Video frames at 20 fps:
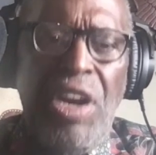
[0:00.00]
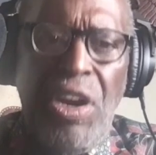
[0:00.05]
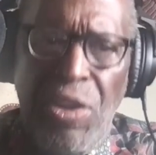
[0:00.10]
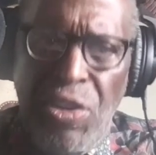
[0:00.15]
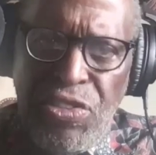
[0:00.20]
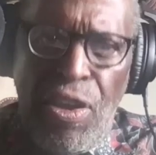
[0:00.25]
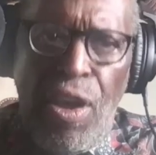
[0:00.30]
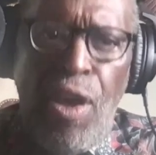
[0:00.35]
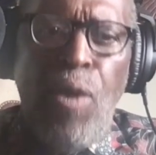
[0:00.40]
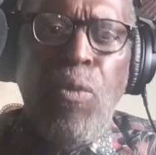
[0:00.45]

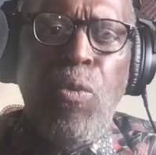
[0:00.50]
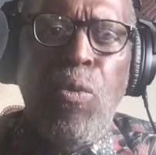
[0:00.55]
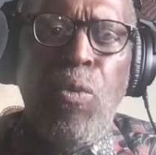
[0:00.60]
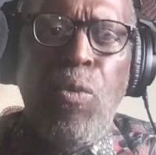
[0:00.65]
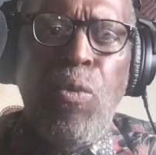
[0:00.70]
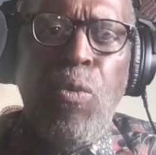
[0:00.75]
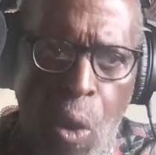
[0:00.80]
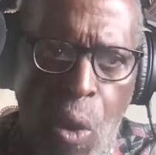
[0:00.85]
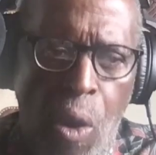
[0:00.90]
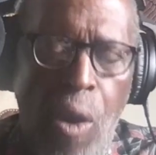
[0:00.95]
rigors of
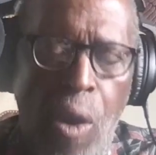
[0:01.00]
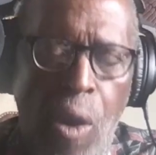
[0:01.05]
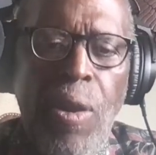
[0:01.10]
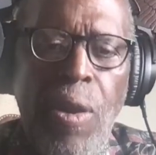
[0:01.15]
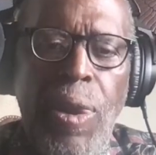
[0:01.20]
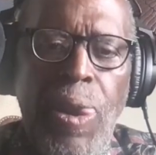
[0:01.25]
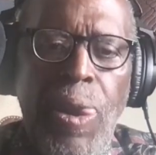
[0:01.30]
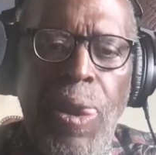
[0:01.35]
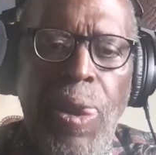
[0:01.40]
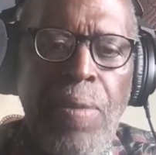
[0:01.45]
war.
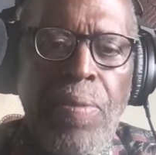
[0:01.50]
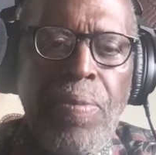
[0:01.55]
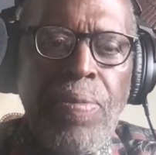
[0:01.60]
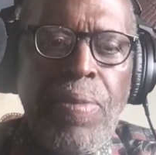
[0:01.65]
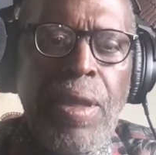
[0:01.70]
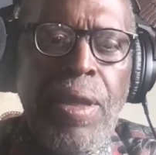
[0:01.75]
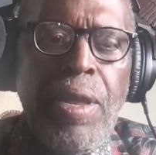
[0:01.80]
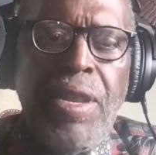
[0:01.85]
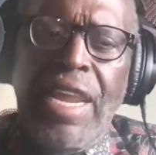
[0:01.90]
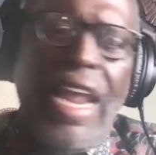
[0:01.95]

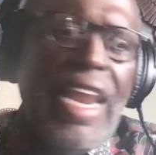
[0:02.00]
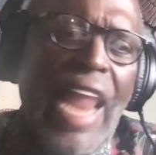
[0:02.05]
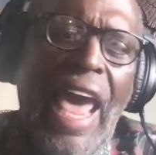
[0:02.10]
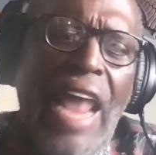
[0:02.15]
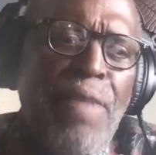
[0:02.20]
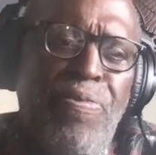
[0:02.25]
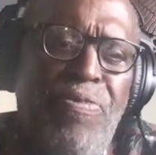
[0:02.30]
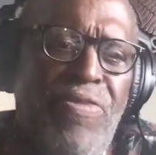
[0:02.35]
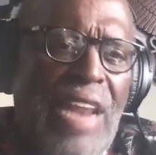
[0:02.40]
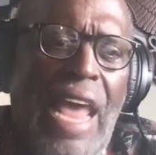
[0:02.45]
Now, a
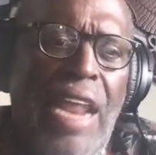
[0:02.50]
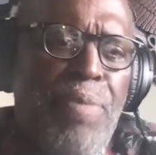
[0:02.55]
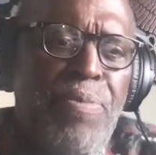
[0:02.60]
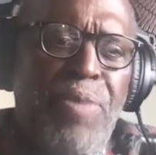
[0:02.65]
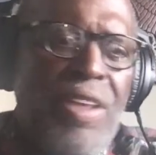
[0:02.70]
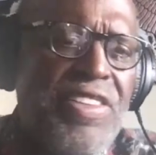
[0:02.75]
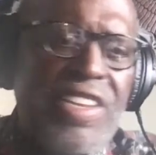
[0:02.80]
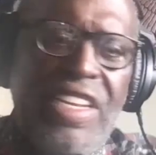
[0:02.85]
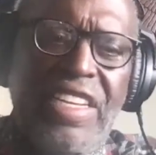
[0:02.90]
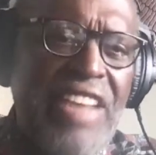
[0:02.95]
lot of
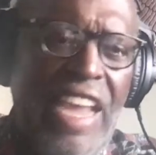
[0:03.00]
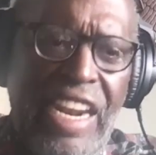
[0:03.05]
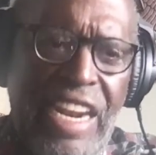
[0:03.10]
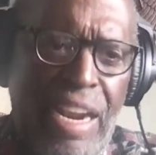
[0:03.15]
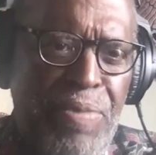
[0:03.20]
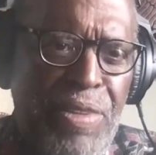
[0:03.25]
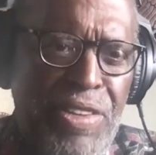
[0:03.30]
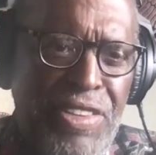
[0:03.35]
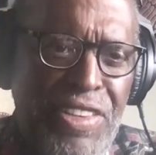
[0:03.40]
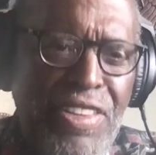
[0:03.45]
brothers didn't
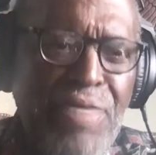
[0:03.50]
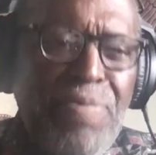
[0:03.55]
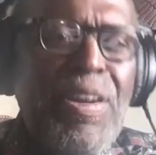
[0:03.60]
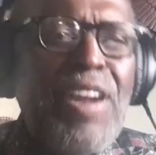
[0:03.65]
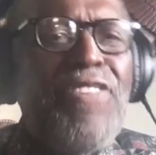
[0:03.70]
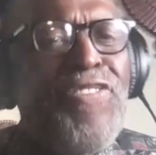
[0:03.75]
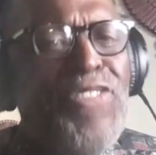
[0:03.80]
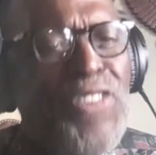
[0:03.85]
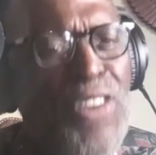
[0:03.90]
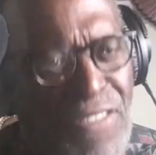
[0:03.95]
take that position,
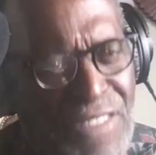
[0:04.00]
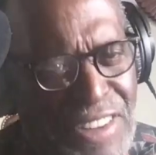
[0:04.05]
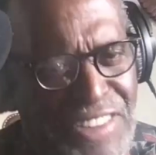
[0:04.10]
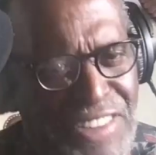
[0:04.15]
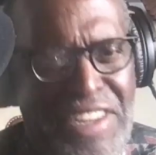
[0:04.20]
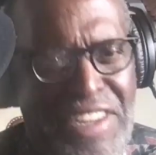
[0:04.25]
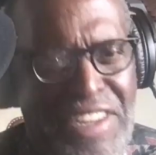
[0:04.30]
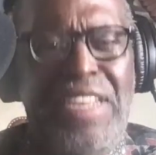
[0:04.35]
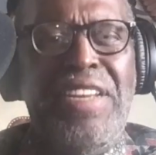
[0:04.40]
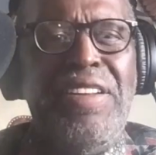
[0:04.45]
but a few of
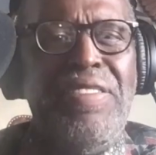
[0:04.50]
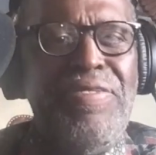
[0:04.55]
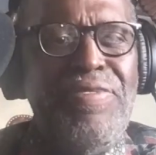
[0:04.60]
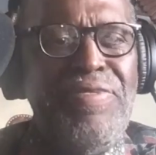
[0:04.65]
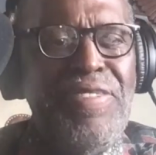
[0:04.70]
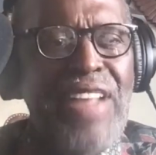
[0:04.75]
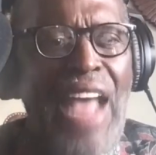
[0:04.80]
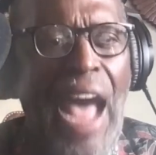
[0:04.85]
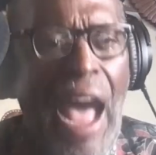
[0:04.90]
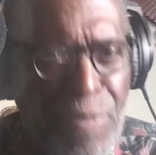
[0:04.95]
us did.
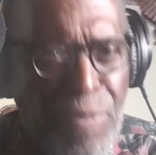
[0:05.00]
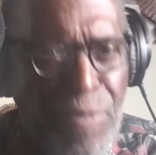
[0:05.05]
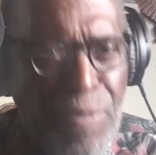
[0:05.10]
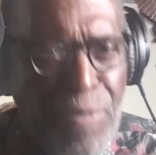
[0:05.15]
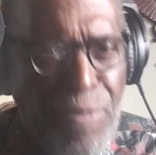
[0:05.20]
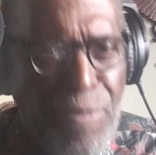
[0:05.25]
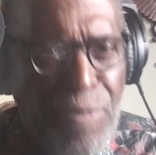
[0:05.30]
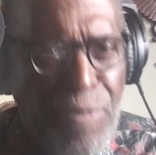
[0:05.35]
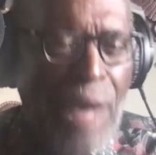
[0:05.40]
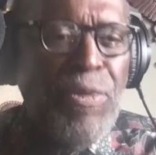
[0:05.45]

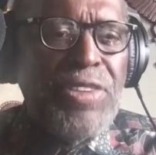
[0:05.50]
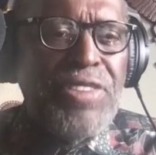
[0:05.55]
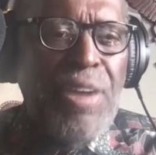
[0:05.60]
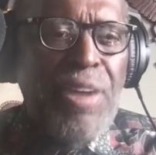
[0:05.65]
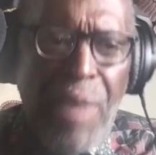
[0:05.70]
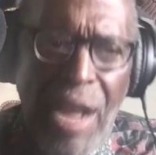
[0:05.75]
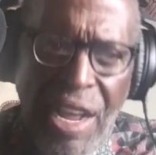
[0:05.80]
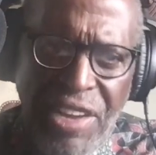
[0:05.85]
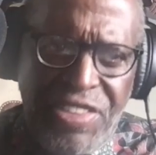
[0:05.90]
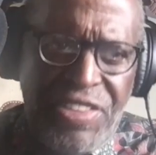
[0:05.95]
I
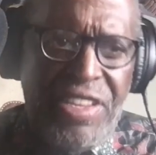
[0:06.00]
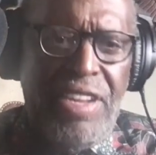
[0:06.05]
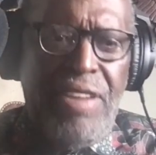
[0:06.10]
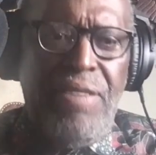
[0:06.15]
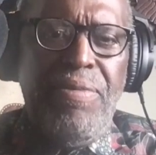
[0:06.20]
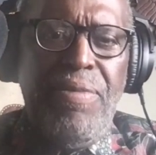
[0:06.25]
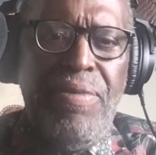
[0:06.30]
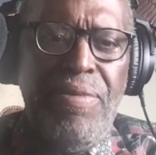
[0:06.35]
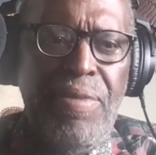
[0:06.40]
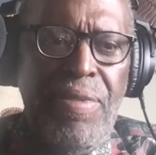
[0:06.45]
was amongst
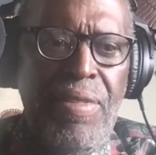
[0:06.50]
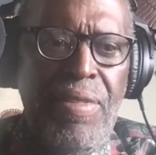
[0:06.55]
them.